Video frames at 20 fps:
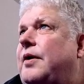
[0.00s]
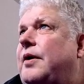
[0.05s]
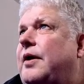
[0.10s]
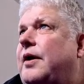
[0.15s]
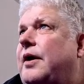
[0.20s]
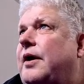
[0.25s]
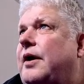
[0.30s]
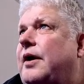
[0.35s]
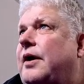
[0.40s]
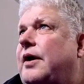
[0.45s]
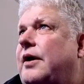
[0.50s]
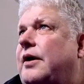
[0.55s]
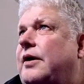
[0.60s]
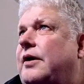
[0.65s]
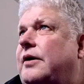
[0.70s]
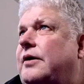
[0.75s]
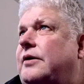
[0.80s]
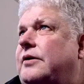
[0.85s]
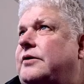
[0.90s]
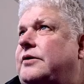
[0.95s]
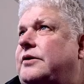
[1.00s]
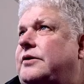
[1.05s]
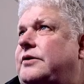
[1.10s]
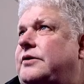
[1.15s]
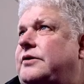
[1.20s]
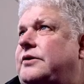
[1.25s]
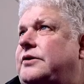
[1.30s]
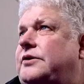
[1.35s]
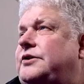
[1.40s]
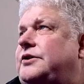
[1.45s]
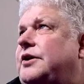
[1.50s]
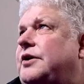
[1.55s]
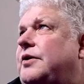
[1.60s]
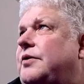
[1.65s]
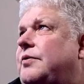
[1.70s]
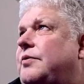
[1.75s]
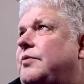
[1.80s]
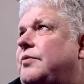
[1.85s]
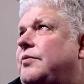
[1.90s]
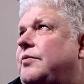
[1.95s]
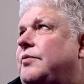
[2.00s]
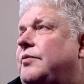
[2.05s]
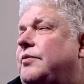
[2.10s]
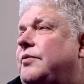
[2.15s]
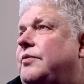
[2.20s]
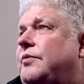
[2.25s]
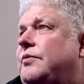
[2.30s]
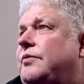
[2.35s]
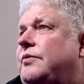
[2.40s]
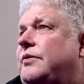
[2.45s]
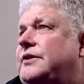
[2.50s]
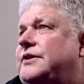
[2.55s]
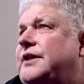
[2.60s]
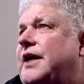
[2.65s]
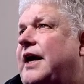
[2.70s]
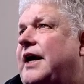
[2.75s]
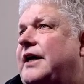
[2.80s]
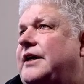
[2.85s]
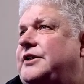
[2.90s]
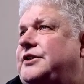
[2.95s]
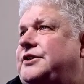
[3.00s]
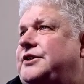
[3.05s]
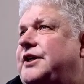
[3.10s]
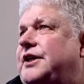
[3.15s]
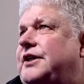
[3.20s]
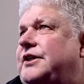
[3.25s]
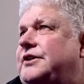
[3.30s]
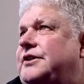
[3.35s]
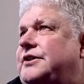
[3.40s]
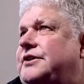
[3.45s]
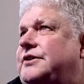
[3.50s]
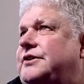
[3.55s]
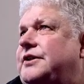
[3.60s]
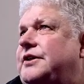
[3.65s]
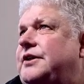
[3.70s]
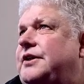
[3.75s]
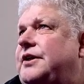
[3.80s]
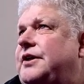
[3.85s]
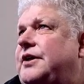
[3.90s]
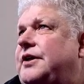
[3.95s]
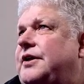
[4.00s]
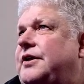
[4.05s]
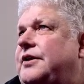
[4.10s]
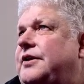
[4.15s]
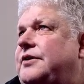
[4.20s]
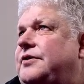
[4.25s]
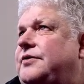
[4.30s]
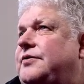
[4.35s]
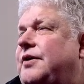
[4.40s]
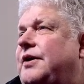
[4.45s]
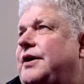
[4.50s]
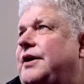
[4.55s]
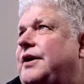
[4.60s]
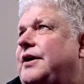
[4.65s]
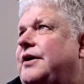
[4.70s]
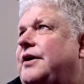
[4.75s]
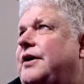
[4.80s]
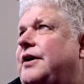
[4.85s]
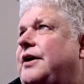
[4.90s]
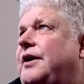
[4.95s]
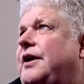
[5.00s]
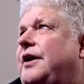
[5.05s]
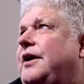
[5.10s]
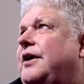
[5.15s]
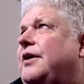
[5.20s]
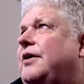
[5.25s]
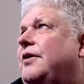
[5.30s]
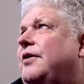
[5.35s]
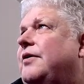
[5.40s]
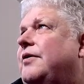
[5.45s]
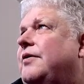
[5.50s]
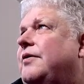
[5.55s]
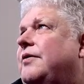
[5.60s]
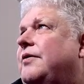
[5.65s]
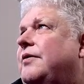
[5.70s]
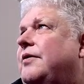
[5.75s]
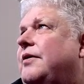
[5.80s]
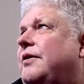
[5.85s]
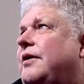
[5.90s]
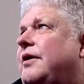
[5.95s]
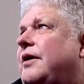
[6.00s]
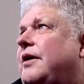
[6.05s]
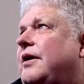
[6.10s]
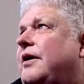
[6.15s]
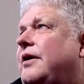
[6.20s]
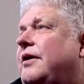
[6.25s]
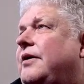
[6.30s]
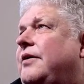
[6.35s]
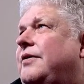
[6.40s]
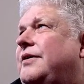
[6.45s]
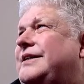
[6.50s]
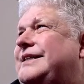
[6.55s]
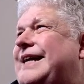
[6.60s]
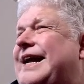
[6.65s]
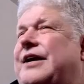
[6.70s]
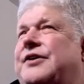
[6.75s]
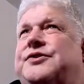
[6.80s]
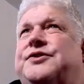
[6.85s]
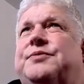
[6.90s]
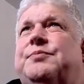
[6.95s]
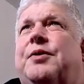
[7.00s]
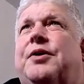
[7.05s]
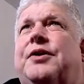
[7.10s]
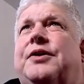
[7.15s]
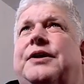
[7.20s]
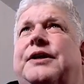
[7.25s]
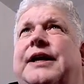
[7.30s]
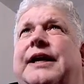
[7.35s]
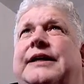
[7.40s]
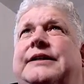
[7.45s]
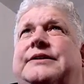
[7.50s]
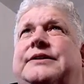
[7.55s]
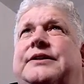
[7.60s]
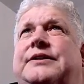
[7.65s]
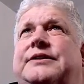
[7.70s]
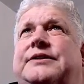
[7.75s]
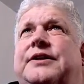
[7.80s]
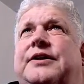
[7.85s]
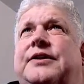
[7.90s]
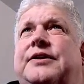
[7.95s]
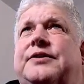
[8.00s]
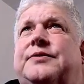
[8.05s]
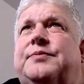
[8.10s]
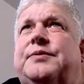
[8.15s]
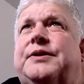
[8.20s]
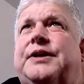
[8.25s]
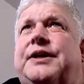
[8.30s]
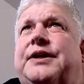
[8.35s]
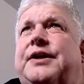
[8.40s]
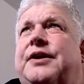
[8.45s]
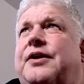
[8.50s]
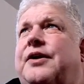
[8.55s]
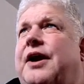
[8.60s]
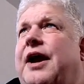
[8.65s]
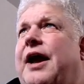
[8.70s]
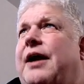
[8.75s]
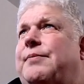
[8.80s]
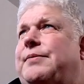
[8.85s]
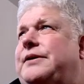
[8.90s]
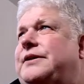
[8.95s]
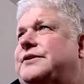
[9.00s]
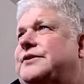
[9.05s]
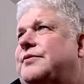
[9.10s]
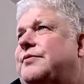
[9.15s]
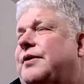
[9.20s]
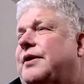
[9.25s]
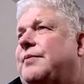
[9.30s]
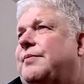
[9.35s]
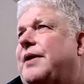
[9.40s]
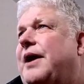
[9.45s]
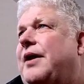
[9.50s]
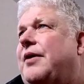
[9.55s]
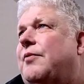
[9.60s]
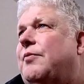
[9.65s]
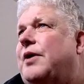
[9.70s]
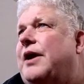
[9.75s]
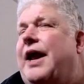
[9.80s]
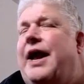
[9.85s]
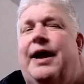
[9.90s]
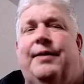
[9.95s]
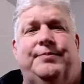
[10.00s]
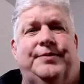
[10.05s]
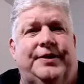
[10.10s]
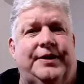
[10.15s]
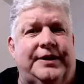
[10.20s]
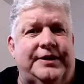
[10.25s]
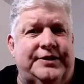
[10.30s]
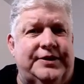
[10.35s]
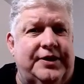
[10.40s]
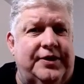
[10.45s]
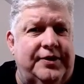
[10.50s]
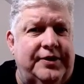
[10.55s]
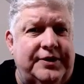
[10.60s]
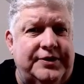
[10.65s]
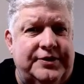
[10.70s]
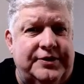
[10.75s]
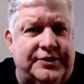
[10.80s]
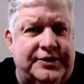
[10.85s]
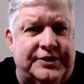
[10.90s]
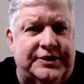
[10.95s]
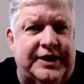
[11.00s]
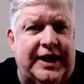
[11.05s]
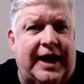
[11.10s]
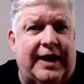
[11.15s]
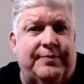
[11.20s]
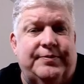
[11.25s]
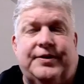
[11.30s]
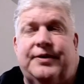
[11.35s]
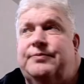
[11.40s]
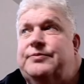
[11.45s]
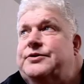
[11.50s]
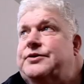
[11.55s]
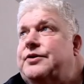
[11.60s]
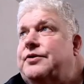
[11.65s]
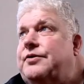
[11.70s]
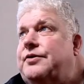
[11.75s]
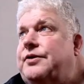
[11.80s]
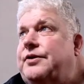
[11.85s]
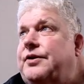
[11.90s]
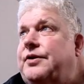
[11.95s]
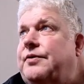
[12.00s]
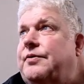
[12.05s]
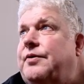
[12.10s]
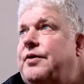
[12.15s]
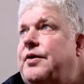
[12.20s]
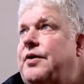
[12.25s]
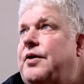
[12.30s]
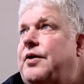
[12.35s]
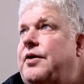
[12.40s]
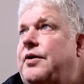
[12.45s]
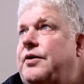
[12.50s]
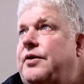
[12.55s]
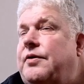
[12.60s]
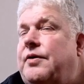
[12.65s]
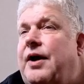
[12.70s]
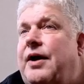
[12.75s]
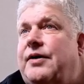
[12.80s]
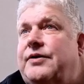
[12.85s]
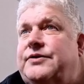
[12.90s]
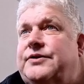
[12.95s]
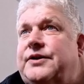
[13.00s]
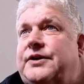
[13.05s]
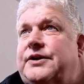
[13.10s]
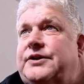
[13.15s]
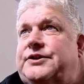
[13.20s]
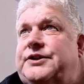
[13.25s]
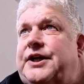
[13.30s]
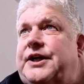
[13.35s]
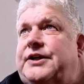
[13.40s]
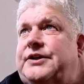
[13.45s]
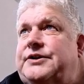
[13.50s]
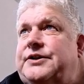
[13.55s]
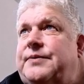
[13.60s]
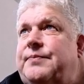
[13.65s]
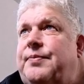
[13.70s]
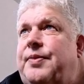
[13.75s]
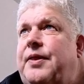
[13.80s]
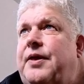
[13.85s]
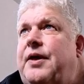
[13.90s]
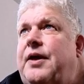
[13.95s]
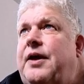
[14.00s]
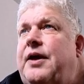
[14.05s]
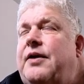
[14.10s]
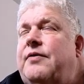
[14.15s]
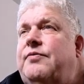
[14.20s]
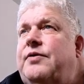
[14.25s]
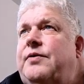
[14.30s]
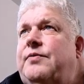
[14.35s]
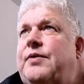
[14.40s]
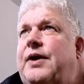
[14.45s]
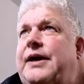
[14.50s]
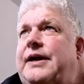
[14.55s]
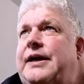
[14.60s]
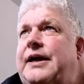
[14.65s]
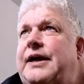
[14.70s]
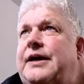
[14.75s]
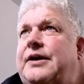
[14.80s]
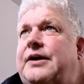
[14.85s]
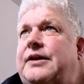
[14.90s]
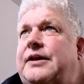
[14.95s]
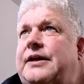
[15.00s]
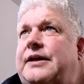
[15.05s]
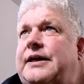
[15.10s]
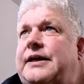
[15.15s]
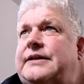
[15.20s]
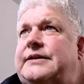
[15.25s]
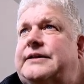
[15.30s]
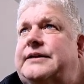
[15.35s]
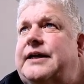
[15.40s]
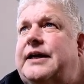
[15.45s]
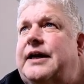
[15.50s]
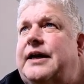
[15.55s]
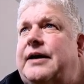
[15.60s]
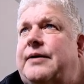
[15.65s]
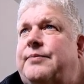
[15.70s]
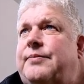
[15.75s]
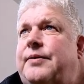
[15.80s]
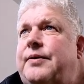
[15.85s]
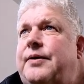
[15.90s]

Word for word: uh, to show the size changes. This right he here uh, you can see how small the text is on this particular app. It doesn't really matter what apps these are. These are just apps I'm showing you, you how it's going to change it. If we right click on the desktop